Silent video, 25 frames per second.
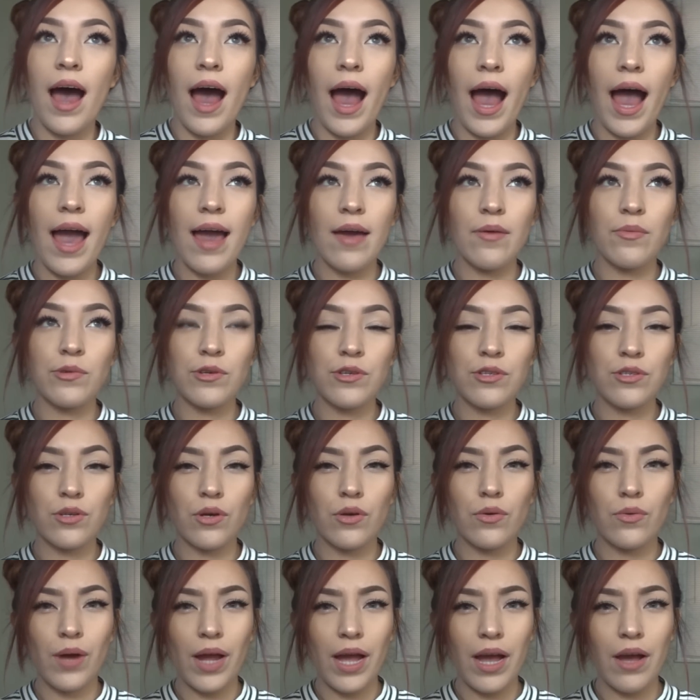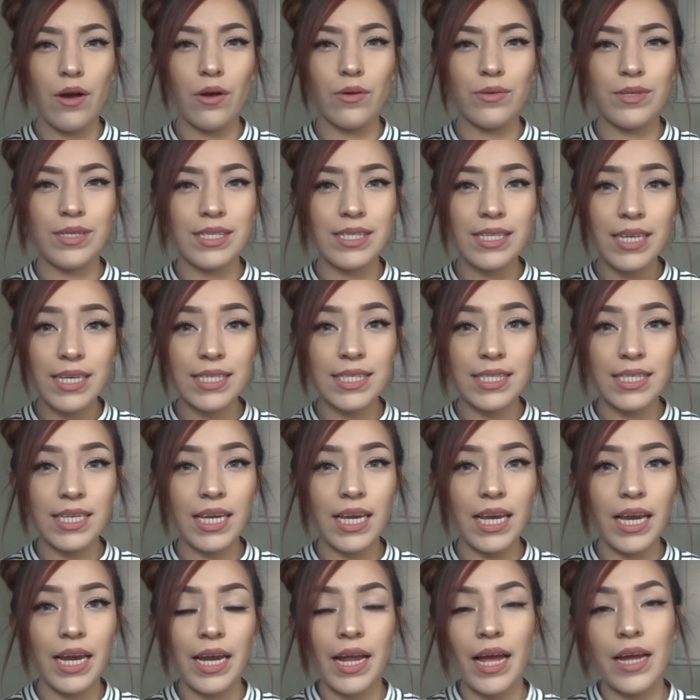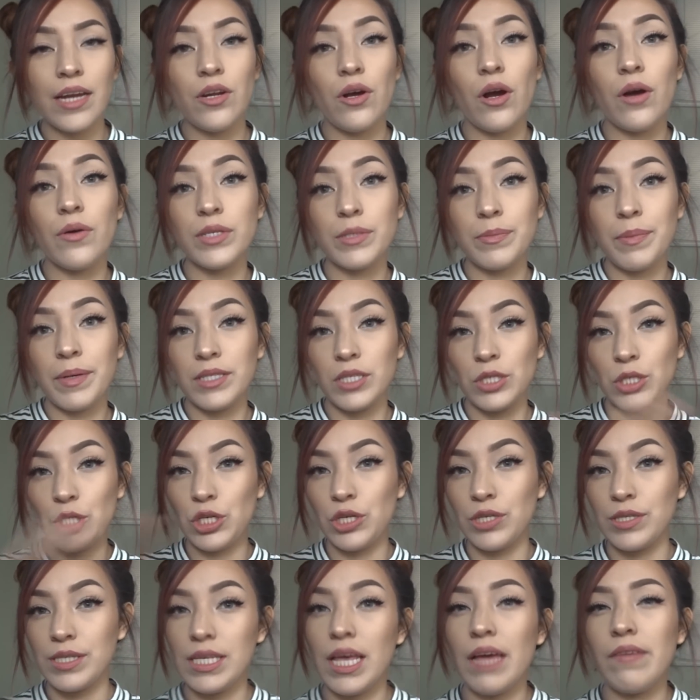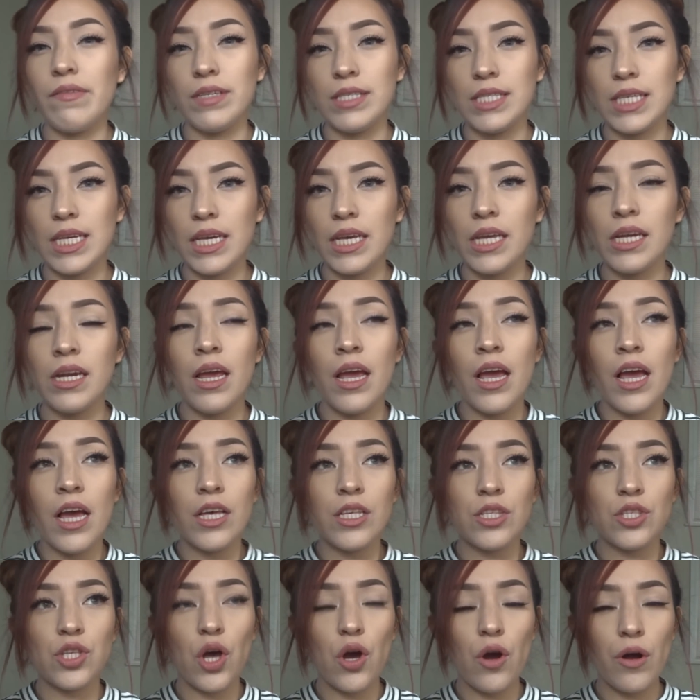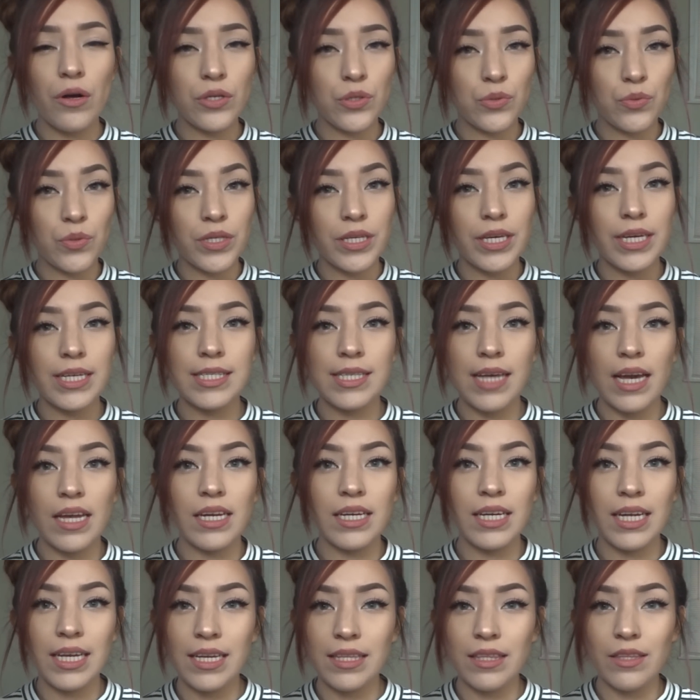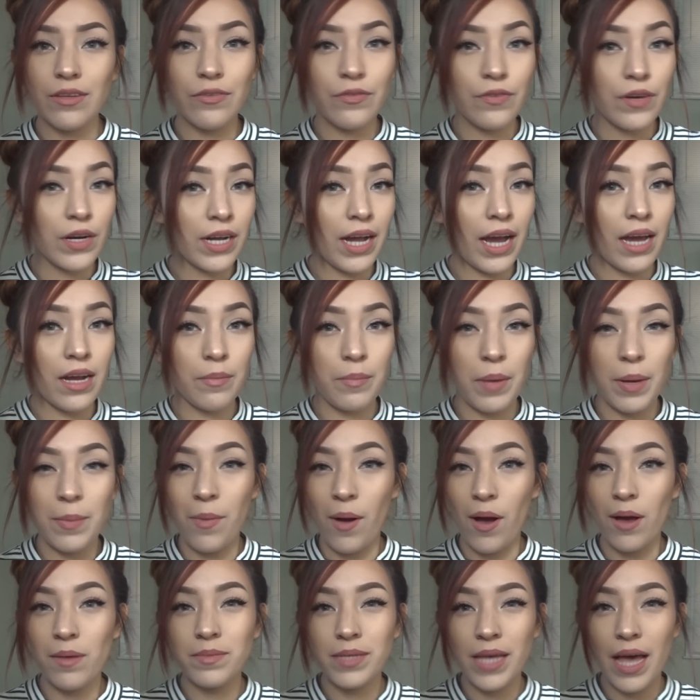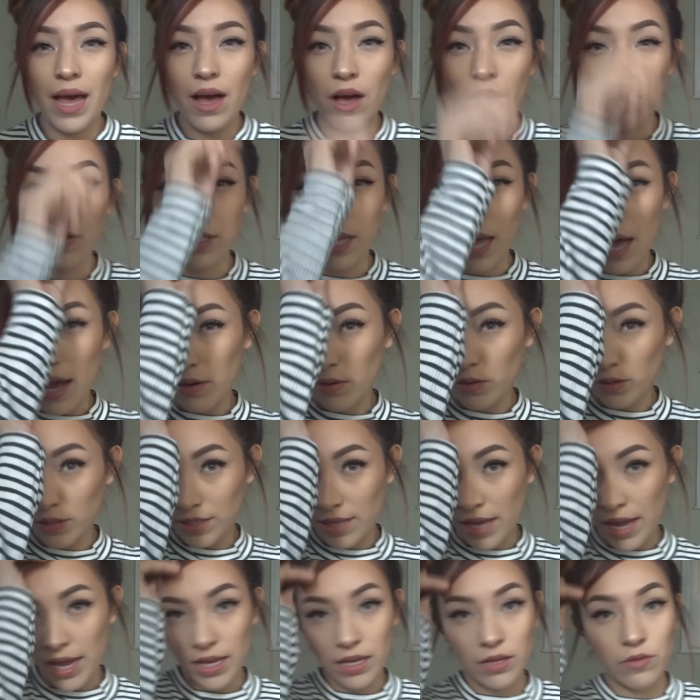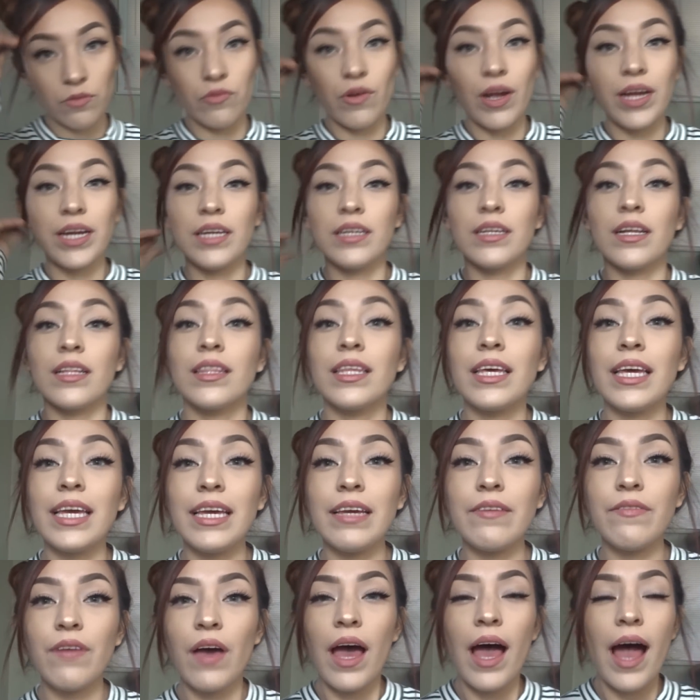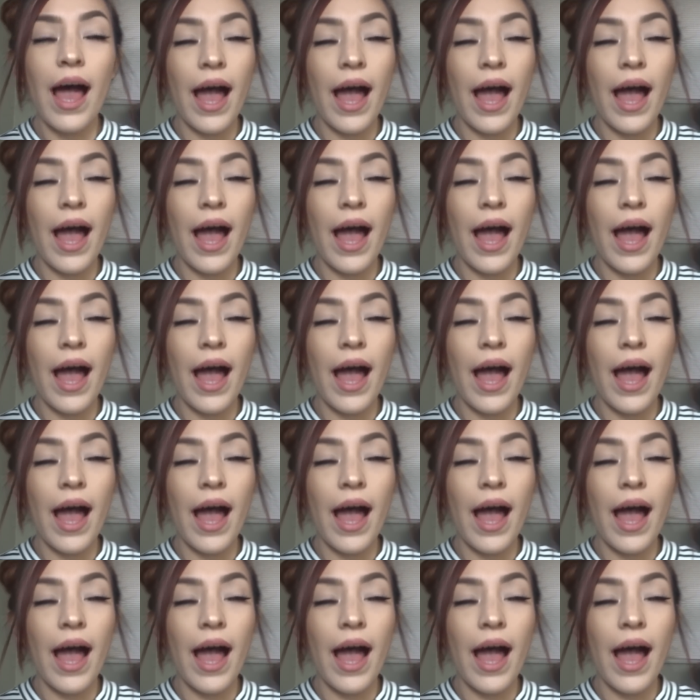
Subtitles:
I was around 16. I know I was about to turn 17, so I was really excited to get the fuck out of my mom's house. I was like ready to leave.